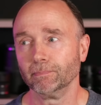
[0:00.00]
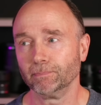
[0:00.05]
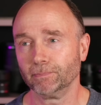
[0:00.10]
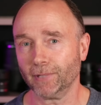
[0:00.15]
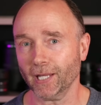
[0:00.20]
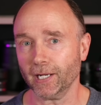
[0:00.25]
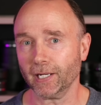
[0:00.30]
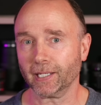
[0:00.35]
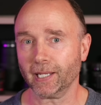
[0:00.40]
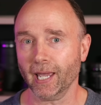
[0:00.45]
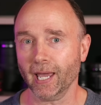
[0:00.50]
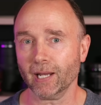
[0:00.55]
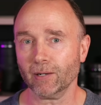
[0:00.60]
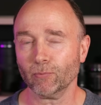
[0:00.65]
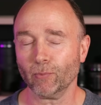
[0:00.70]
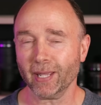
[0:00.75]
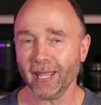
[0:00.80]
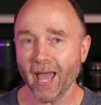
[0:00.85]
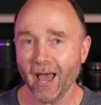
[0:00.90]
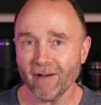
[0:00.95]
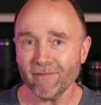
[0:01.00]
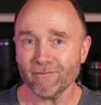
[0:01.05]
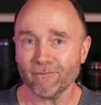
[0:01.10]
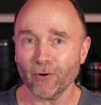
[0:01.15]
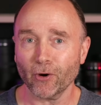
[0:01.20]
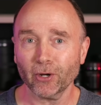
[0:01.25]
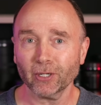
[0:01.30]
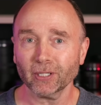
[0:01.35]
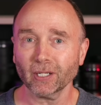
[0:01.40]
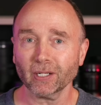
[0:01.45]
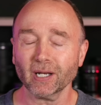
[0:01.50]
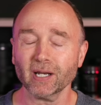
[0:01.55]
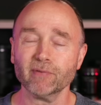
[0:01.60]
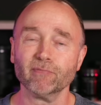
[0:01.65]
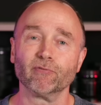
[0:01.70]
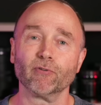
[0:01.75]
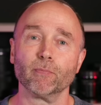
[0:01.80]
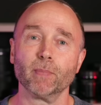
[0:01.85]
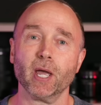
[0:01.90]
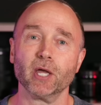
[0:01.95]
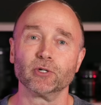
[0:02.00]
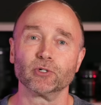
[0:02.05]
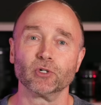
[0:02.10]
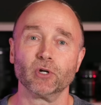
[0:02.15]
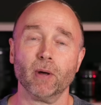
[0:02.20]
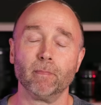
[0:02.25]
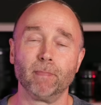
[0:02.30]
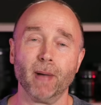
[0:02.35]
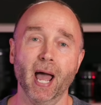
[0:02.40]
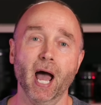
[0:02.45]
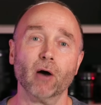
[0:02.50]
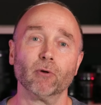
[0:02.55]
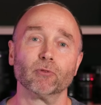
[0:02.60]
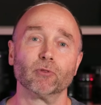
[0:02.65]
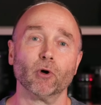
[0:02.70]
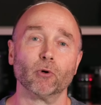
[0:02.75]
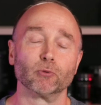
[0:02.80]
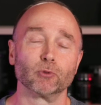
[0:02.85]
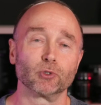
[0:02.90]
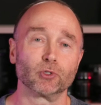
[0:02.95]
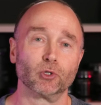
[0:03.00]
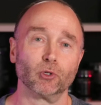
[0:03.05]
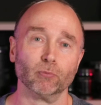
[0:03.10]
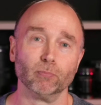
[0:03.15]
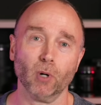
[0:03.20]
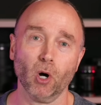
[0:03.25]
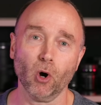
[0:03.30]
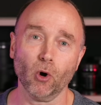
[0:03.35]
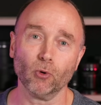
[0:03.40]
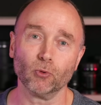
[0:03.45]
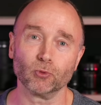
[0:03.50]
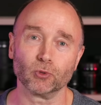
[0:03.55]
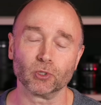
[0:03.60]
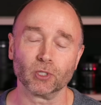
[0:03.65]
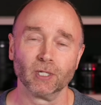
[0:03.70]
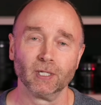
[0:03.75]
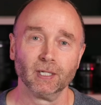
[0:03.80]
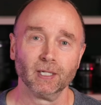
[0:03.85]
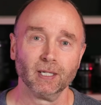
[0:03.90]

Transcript: Then again, we have very little information about those two modes.